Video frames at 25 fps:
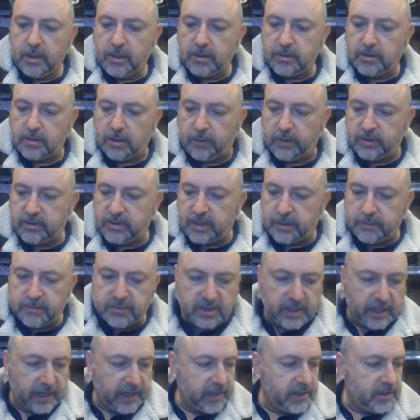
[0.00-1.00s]
So at some
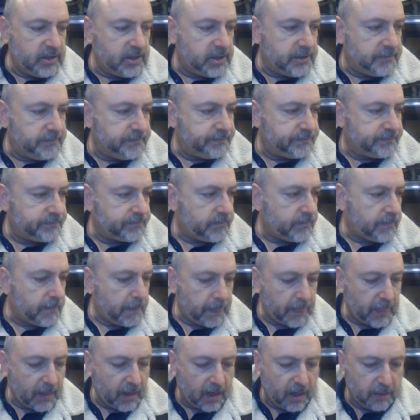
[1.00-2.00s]
stage,
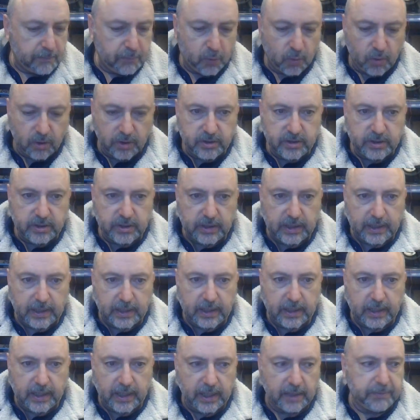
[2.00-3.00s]
I bought
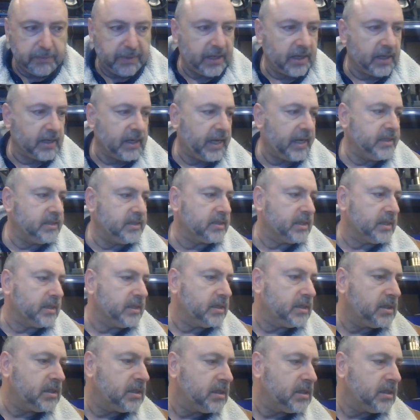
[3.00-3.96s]
a metal laser,